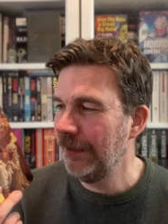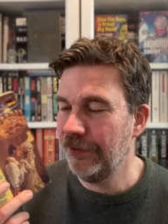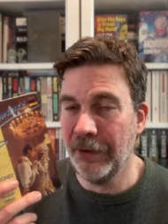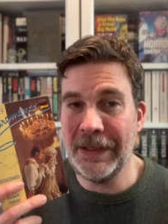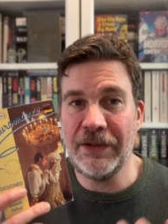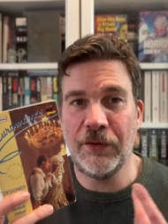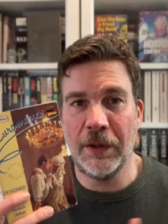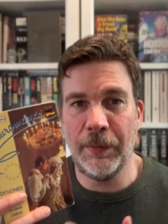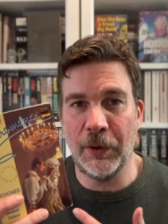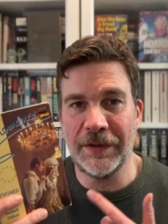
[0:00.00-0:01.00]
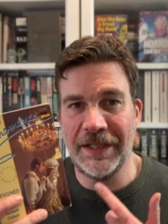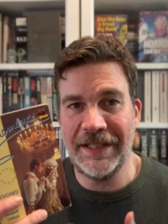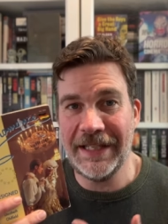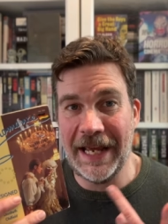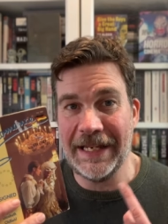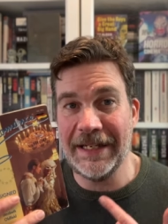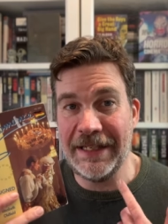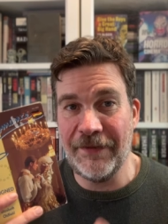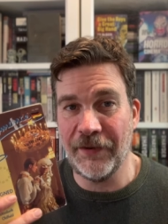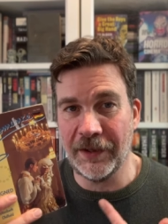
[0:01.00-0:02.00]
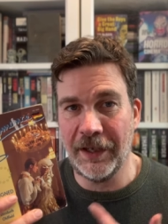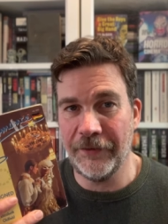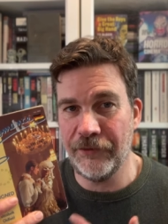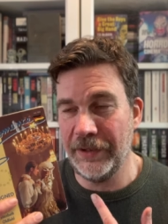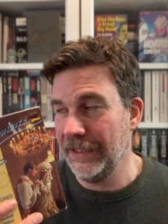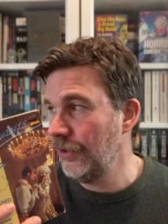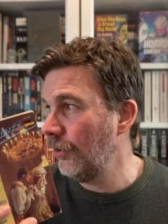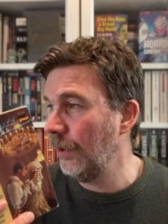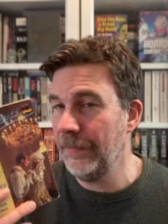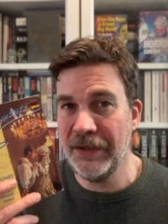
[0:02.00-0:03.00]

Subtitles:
So each of the books is set in a different country in Europe.